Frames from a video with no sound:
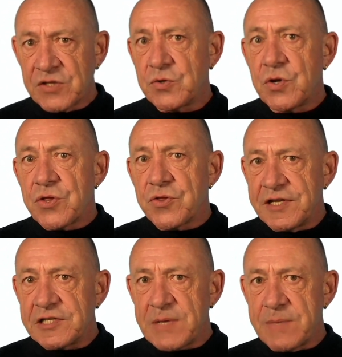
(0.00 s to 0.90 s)
So
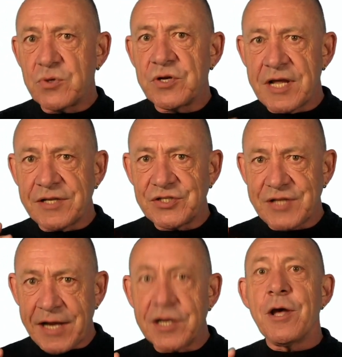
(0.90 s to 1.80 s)
these people can
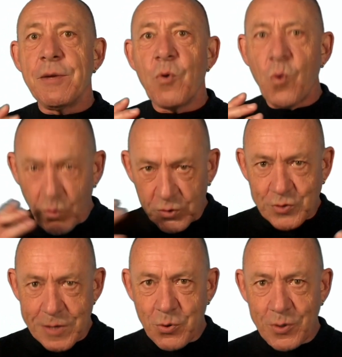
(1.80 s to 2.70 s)
understand all
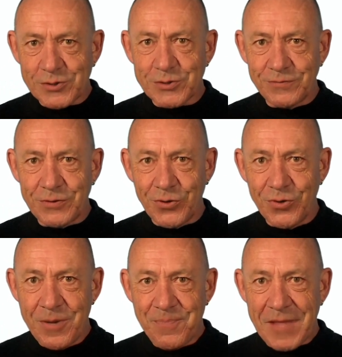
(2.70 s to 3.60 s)
3 points of view,
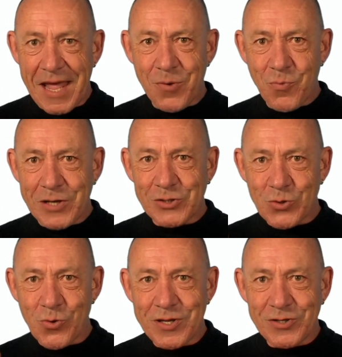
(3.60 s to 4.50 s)
and when
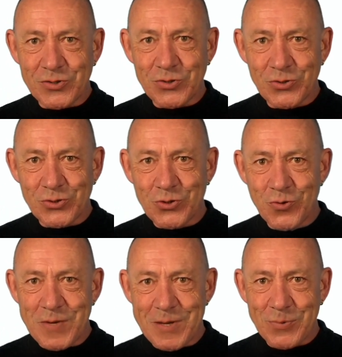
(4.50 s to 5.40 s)
talking to
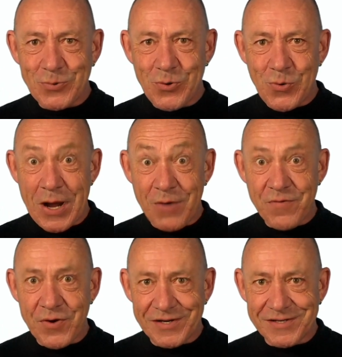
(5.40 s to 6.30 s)
two people who have
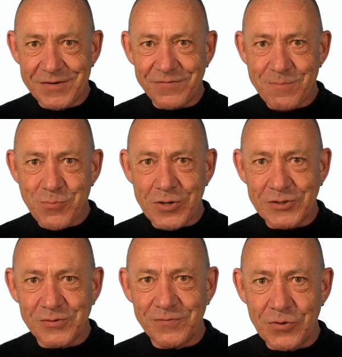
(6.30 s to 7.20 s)
very different
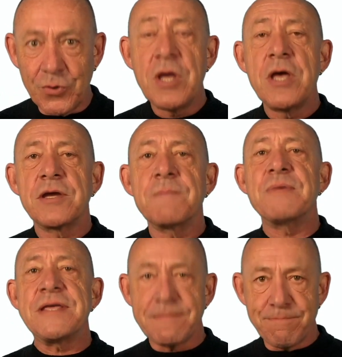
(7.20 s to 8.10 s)
points of view, can
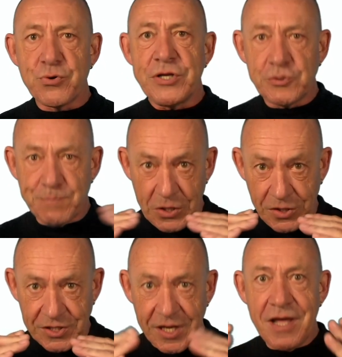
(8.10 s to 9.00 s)
be the bridge
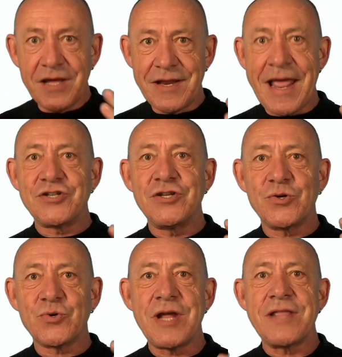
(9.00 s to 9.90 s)
builder, can actually
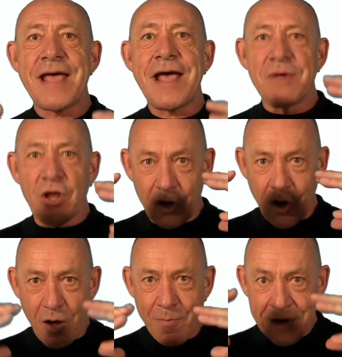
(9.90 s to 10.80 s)
create that
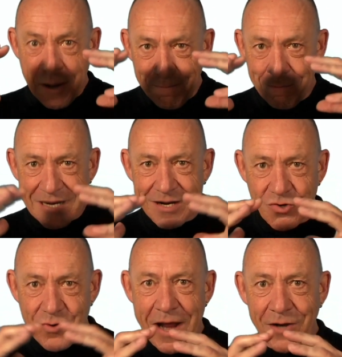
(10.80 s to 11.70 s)
common middle
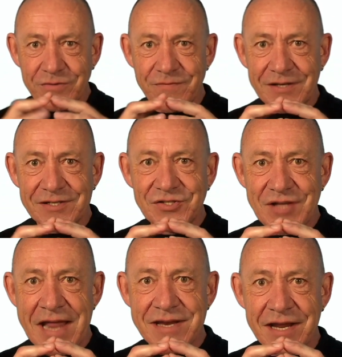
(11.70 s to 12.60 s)
ground of
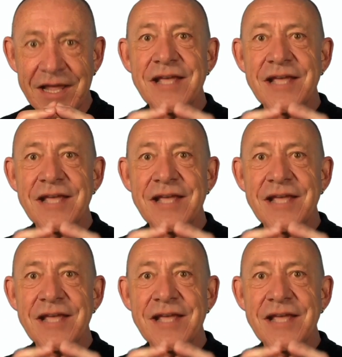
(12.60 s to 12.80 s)
understanding